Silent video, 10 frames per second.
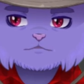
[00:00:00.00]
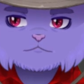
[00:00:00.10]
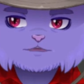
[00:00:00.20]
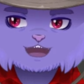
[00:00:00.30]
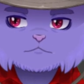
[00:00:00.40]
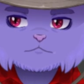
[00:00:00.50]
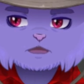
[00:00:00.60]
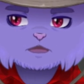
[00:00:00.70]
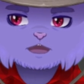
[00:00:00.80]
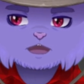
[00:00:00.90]
It's not very
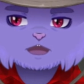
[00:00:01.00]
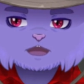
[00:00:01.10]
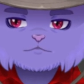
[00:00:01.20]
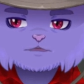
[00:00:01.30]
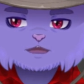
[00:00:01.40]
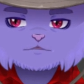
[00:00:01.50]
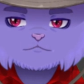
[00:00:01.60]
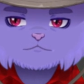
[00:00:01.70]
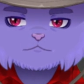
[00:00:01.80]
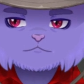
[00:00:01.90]
good. It doesn't look
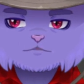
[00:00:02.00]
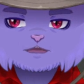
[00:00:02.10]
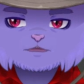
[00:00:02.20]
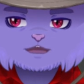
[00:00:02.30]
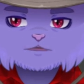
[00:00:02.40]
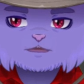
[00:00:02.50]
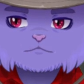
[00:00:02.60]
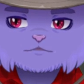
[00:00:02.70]
particularly great.